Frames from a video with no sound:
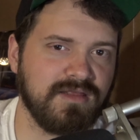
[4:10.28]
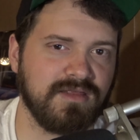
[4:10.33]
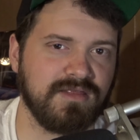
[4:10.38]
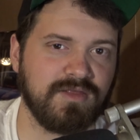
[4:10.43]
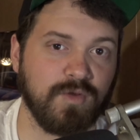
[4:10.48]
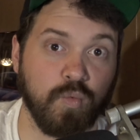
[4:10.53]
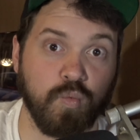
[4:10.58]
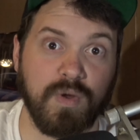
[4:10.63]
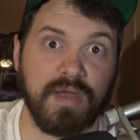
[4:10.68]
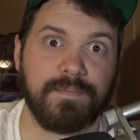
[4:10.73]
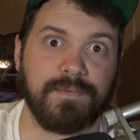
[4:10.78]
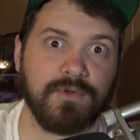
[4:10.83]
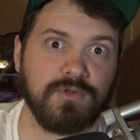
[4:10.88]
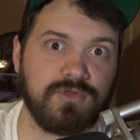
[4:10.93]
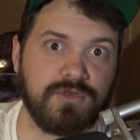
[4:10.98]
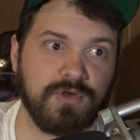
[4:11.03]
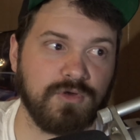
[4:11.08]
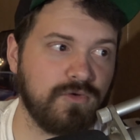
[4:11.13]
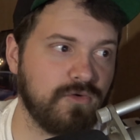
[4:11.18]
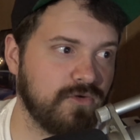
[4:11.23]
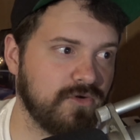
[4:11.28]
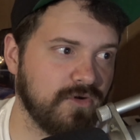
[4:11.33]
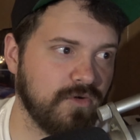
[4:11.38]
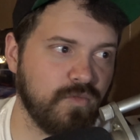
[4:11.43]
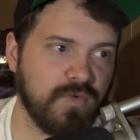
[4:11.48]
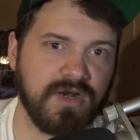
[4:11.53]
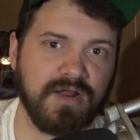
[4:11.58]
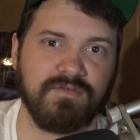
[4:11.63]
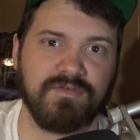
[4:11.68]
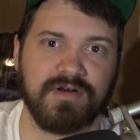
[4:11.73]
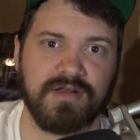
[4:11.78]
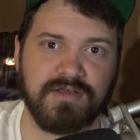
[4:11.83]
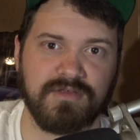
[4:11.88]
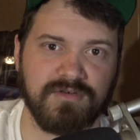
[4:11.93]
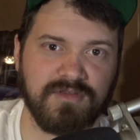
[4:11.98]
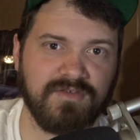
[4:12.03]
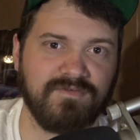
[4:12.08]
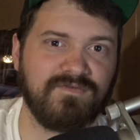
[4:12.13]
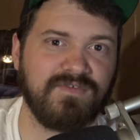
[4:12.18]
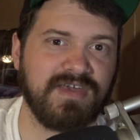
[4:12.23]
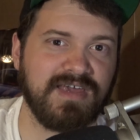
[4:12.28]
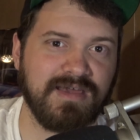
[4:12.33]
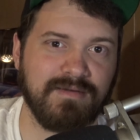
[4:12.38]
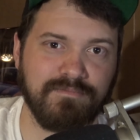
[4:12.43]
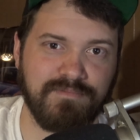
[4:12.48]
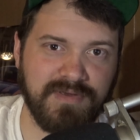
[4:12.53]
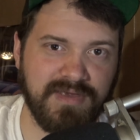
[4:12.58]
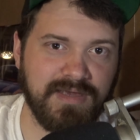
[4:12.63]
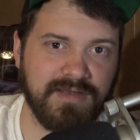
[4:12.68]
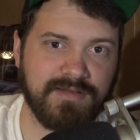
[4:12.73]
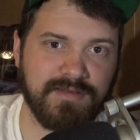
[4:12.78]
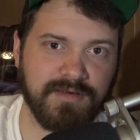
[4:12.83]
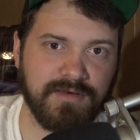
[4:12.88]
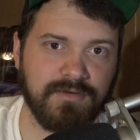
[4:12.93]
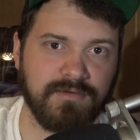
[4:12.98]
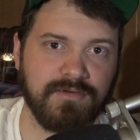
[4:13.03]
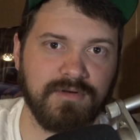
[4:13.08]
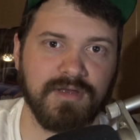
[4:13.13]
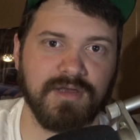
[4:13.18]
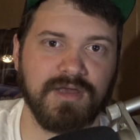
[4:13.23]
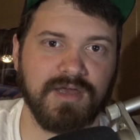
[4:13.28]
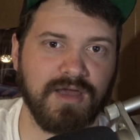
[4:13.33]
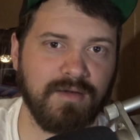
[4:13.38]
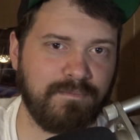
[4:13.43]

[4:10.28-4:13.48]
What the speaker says: the Whipple tune or whatever it is, or the VMP tune.